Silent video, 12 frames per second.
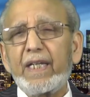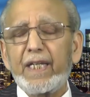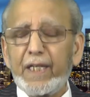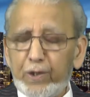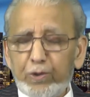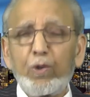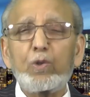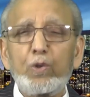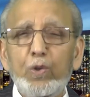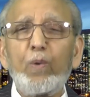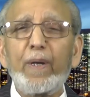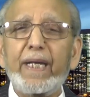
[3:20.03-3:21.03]
In so
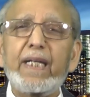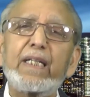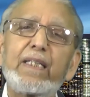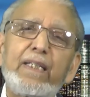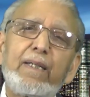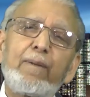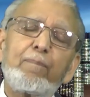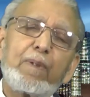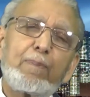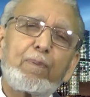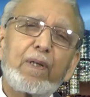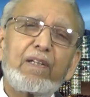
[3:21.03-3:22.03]
doing,
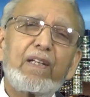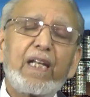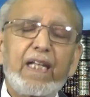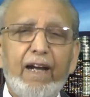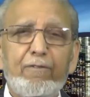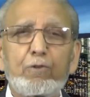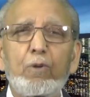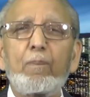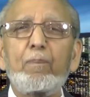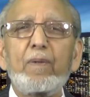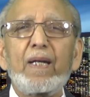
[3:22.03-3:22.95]
people really have to